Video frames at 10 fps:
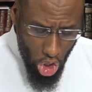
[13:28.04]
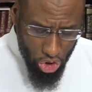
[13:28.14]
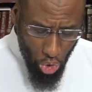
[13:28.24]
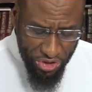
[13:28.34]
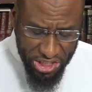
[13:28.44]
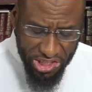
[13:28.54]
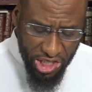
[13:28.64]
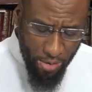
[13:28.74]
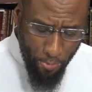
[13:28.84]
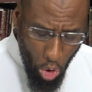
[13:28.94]
So this is
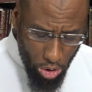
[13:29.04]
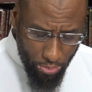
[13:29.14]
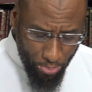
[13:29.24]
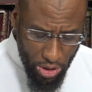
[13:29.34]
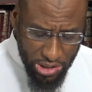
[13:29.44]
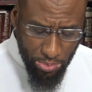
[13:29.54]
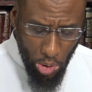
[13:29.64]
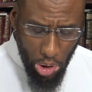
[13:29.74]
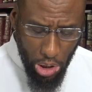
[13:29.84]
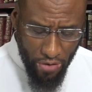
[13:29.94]
an important
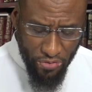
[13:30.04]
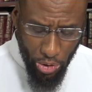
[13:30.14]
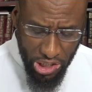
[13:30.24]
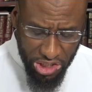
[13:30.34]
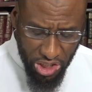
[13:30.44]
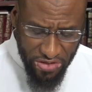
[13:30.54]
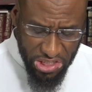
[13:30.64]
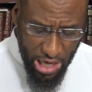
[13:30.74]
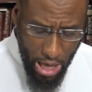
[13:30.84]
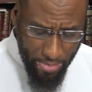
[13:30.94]
principle of the religion of
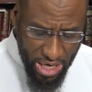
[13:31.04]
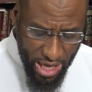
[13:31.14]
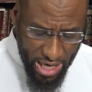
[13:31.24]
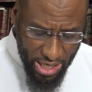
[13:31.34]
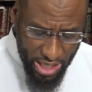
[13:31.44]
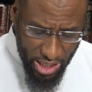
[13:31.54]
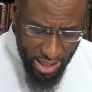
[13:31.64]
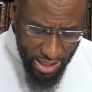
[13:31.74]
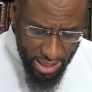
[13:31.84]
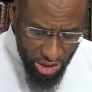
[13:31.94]
Islam and an
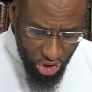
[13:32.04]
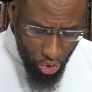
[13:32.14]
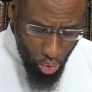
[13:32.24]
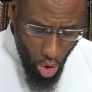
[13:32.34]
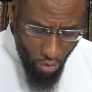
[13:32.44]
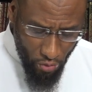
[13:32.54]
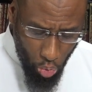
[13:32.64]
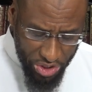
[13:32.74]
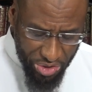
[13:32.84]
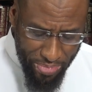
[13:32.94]
issue over
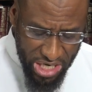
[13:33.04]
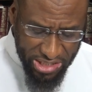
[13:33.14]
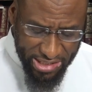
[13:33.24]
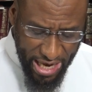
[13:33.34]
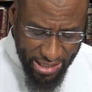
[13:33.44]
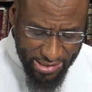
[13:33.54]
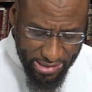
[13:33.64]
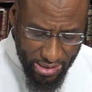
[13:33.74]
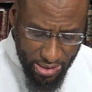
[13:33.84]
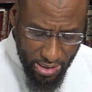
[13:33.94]
which many
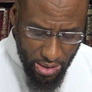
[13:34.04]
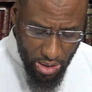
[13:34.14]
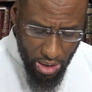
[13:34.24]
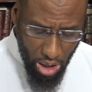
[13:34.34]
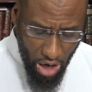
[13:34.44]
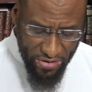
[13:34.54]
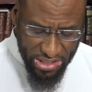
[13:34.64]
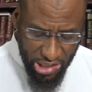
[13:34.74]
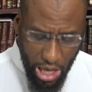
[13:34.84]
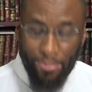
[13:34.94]
sects of
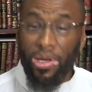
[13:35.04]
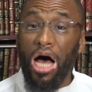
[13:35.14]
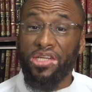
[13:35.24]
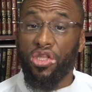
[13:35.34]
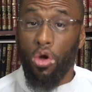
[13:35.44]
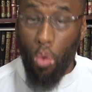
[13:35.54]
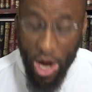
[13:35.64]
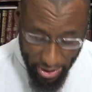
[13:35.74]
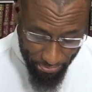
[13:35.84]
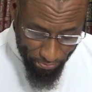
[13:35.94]
Islam lost their
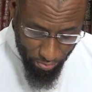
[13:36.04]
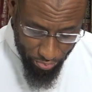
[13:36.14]
way.